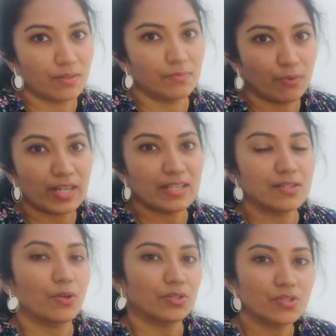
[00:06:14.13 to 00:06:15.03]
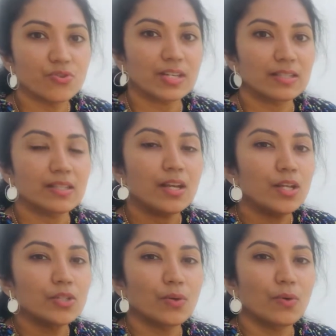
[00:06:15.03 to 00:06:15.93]
vines or strings.
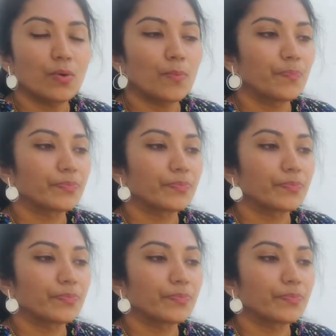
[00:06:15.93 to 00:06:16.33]
So